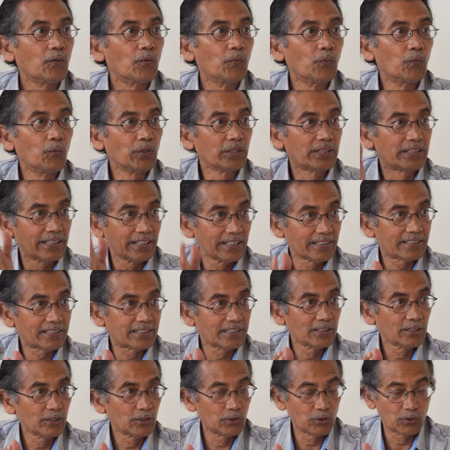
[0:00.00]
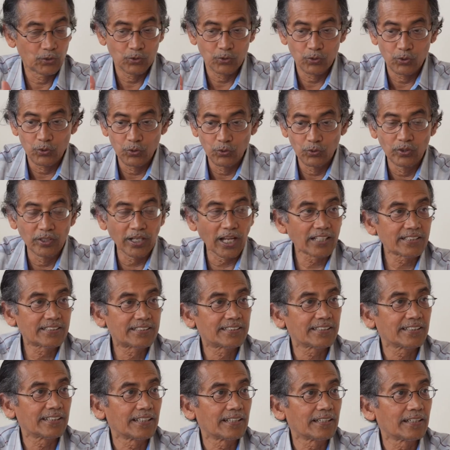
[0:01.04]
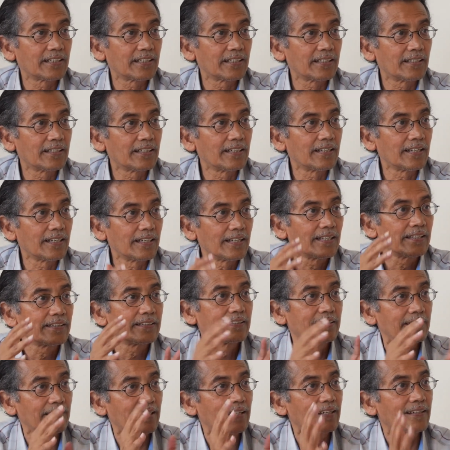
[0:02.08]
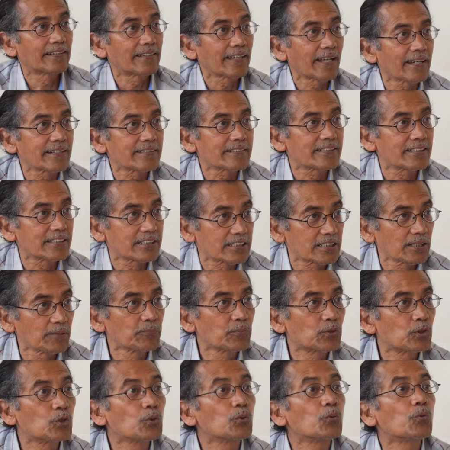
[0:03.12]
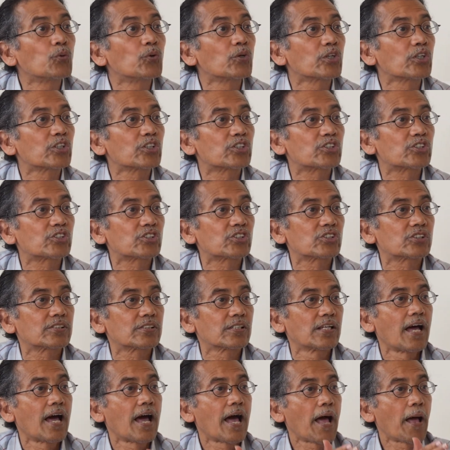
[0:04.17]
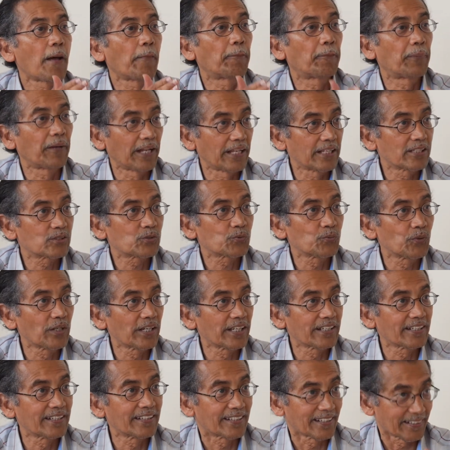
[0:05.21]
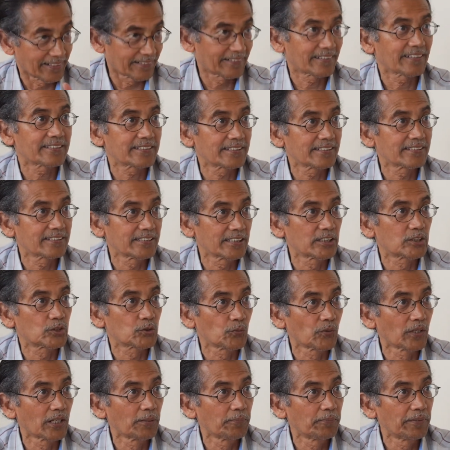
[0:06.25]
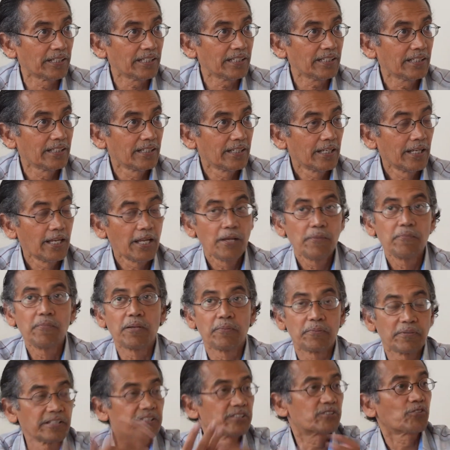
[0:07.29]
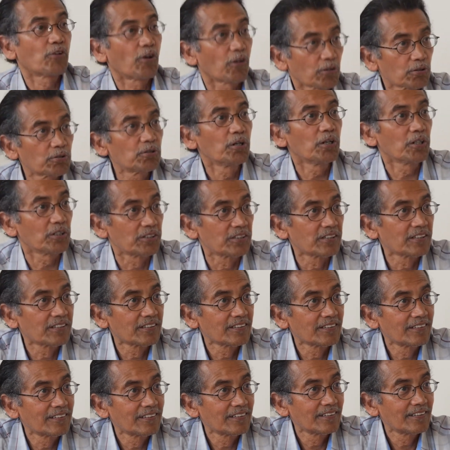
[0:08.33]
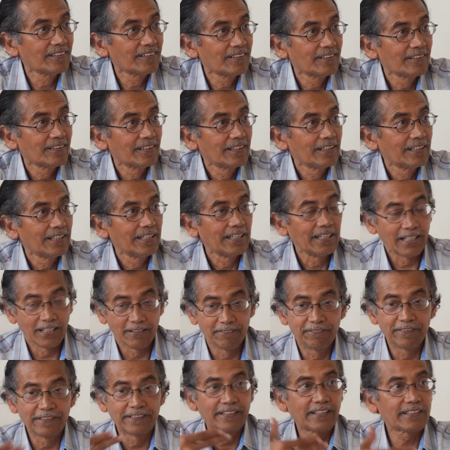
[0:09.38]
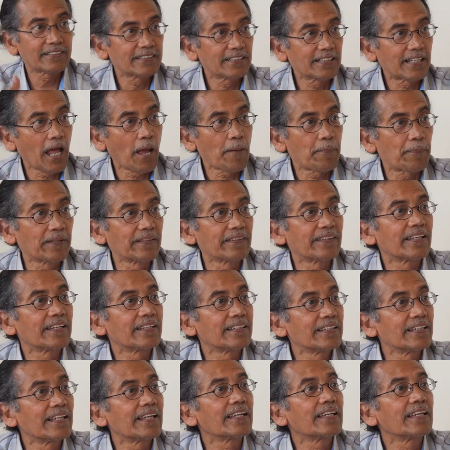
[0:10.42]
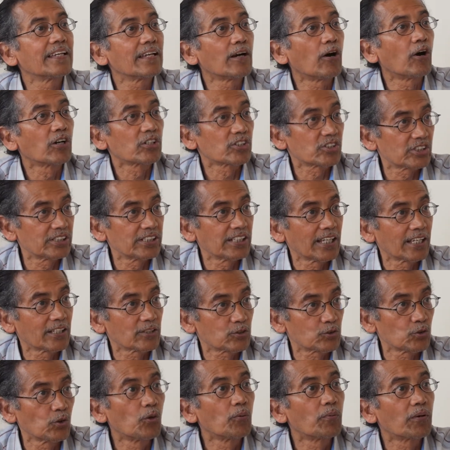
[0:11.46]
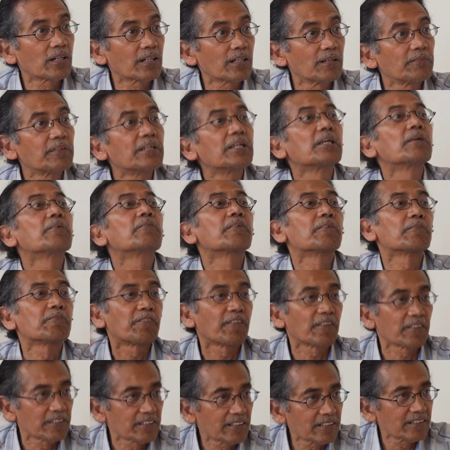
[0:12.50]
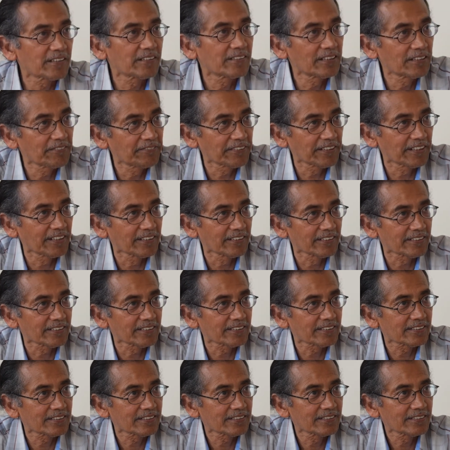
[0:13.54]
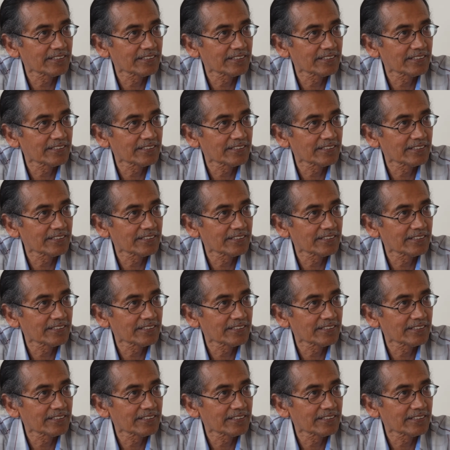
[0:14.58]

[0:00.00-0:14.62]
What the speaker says: with it to nudge the entire system towards a place where it addresses its well-being, maybe it's all good. If it doesn't happen, then he or she has to overcome even further difficulties.